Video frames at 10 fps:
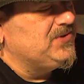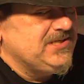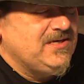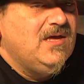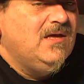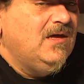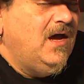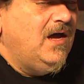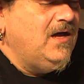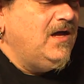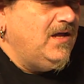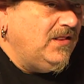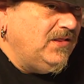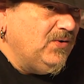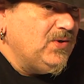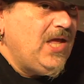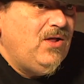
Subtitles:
It's a little yellow